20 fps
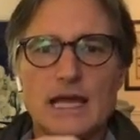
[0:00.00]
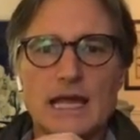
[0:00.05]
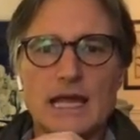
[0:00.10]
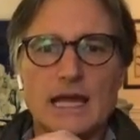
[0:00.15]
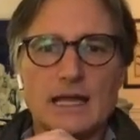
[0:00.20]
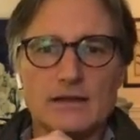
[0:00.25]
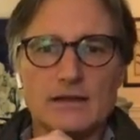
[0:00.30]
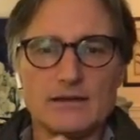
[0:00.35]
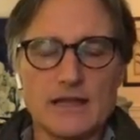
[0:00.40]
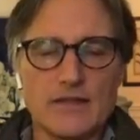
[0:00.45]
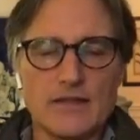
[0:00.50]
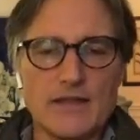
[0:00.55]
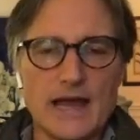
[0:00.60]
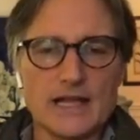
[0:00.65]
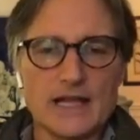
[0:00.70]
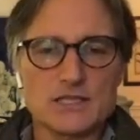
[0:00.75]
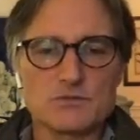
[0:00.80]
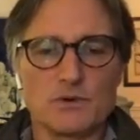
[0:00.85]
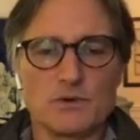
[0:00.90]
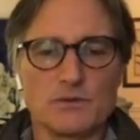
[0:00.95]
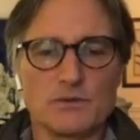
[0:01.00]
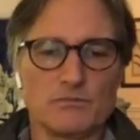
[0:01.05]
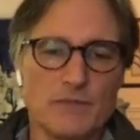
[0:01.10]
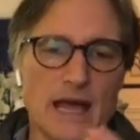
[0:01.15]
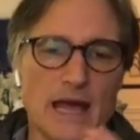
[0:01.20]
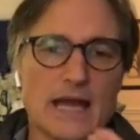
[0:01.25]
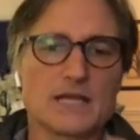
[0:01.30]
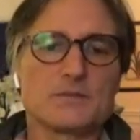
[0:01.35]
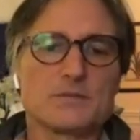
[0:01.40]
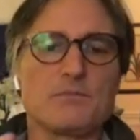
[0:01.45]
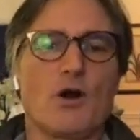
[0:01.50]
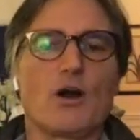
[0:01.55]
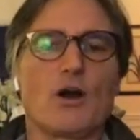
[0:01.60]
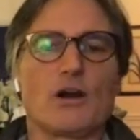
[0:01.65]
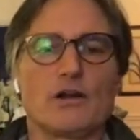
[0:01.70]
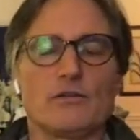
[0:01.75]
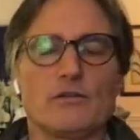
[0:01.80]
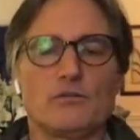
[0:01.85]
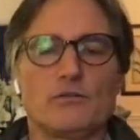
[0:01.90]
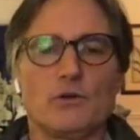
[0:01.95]
and and that's what that is
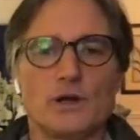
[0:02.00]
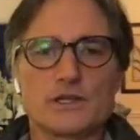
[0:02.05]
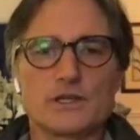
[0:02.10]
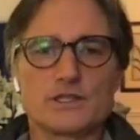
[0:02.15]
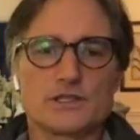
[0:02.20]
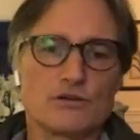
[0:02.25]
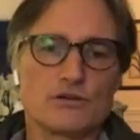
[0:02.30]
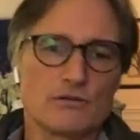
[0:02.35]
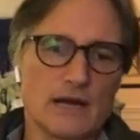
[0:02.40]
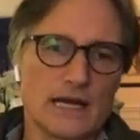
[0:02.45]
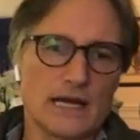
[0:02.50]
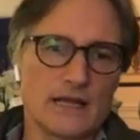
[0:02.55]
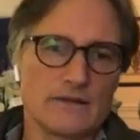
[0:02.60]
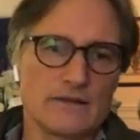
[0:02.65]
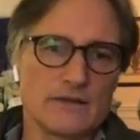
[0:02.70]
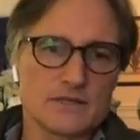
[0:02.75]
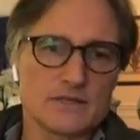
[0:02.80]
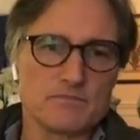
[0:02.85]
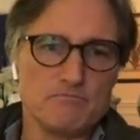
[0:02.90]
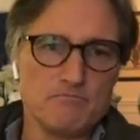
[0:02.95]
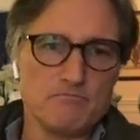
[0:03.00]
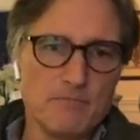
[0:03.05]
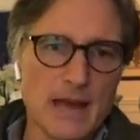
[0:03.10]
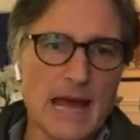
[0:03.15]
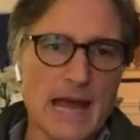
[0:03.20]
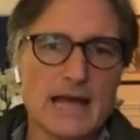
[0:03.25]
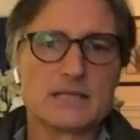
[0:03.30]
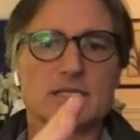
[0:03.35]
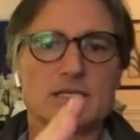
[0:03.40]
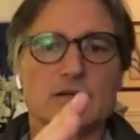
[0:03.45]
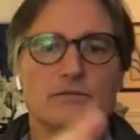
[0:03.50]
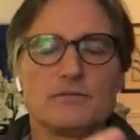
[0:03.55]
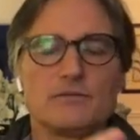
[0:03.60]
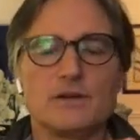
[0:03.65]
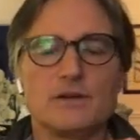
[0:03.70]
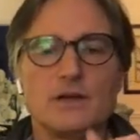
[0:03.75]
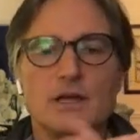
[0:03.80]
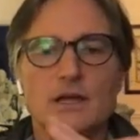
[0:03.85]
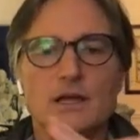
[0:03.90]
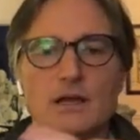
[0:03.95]
part of what's creating this
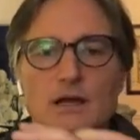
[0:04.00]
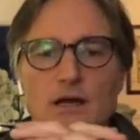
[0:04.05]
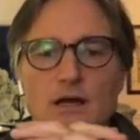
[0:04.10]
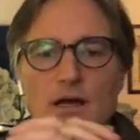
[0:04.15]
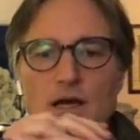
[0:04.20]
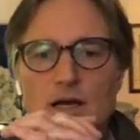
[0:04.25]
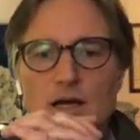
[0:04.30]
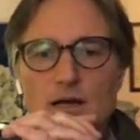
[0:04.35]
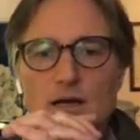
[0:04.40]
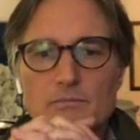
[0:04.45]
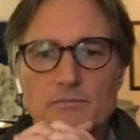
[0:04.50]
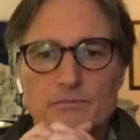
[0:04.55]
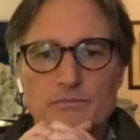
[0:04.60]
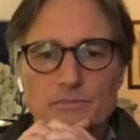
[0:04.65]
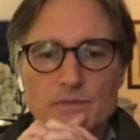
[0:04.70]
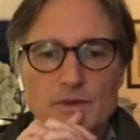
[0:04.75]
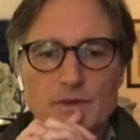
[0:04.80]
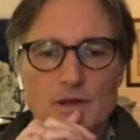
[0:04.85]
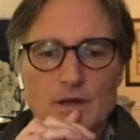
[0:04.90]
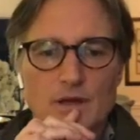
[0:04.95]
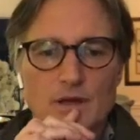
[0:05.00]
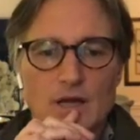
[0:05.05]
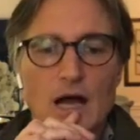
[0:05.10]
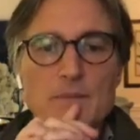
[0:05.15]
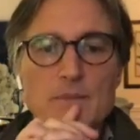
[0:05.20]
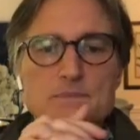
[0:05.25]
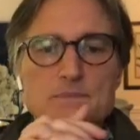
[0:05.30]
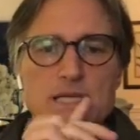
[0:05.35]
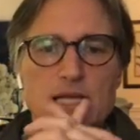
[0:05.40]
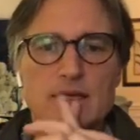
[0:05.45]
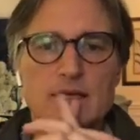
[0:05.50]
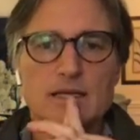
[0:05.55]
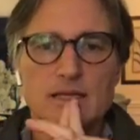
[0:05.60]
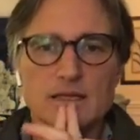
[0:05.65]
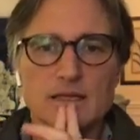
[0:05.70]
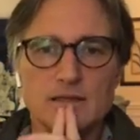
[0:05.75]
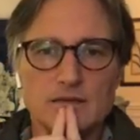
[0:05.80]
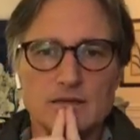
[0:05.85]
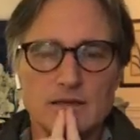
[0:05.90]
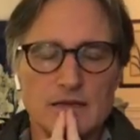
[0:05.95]
massive um, uh, uptick
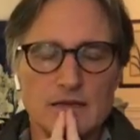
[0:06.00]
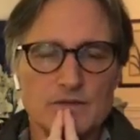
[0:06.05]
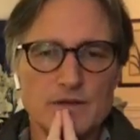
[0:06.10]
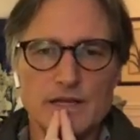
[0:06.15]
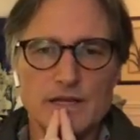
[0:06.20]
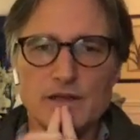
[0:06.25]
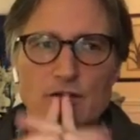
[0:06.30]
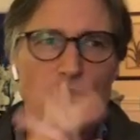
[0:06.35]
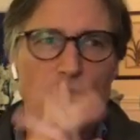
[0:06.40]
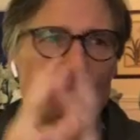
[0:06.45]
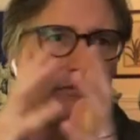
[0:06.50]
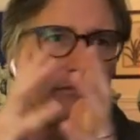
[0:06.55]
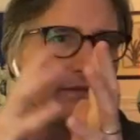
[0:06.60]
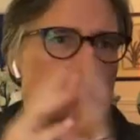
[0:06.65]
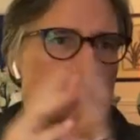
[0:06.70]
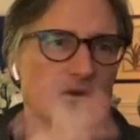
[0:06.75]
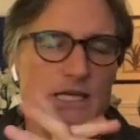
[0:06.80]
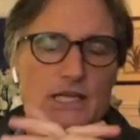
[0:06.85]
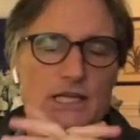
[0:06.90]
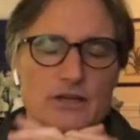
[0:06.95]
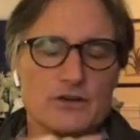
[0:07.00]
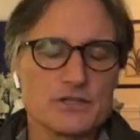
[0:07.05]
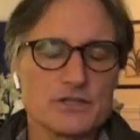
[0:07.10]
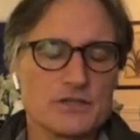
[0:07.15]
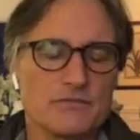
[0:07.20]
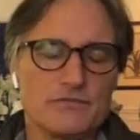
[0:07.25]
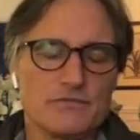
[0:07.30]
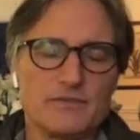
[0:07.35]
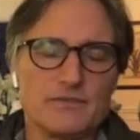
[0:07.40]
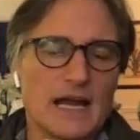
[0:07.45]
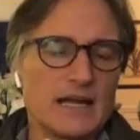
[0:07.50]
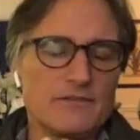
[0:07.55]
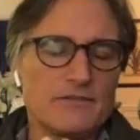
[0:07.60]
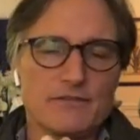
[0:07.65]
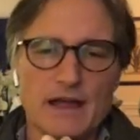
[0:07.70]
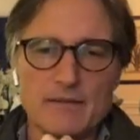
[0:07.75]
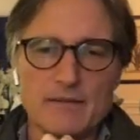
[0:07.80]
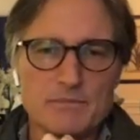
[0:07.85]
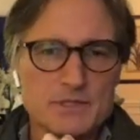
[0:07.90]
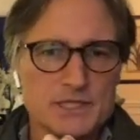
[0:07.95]
in in video. In ten years, if ninety
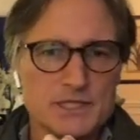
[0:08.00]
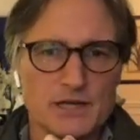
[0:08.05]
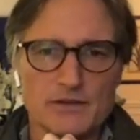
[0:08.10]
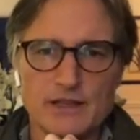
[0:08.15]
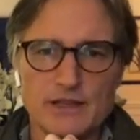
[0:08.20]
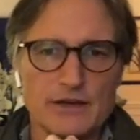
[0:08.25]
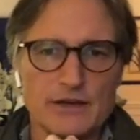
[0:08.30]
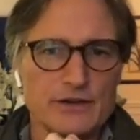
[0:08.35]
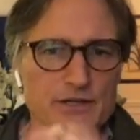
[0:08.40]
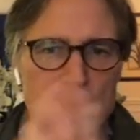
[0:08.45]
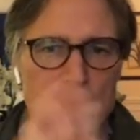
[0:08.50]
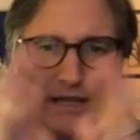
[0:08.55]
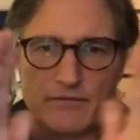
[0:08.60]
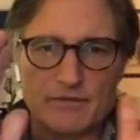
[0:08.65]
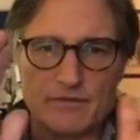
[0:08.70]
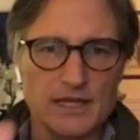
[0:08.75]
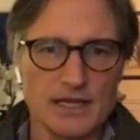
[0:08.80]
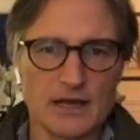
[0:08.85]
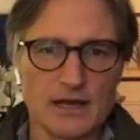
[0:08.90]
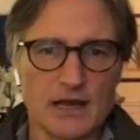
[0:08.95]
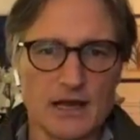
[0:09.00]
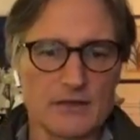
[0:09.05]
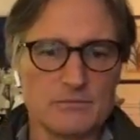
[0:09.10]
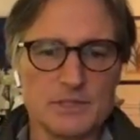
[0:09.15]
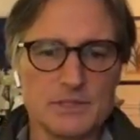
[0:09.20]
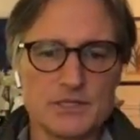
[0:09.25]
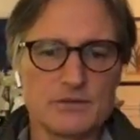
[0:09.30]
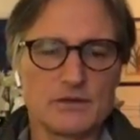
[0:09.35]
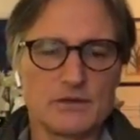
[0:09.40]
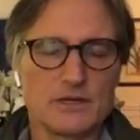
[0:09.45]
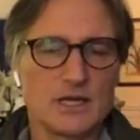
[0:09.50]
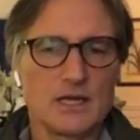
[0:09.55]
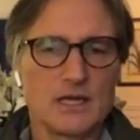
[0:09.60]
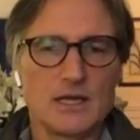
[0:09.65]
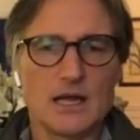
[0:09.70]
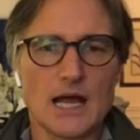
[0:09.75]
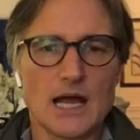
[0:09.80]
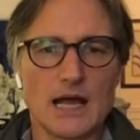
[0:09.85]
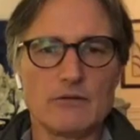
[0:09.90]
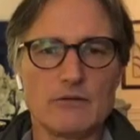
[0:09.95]
five percent of the internet's not video, I'd be
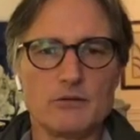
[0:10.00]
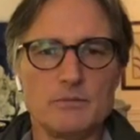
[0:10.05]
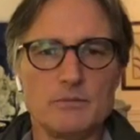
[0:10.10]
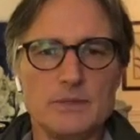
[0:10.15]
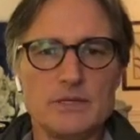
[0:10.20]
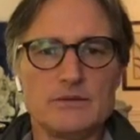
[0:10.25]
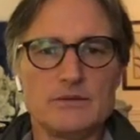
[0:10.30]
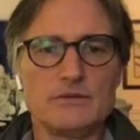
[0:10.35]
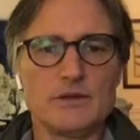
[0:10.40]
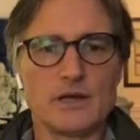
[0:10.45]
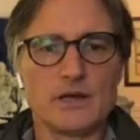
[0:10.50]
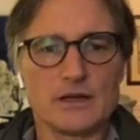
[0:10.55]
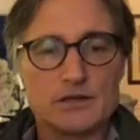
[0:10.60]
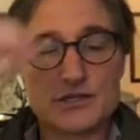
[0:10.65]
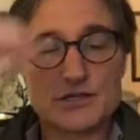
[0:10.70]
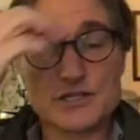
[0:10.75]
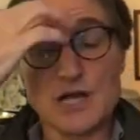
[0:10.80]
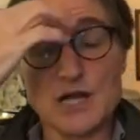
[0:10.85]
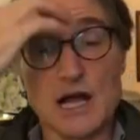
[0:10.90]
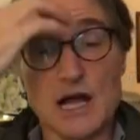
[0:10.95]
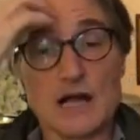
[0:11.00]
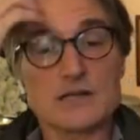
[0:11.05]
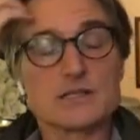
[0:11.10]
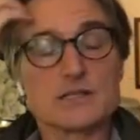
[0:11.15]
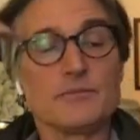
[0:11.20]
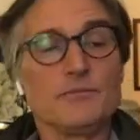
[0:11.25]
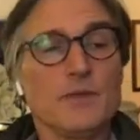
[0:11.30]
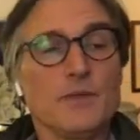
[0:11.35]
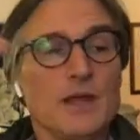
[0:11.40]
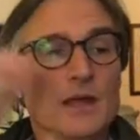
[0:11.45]
I would be uh, shocked.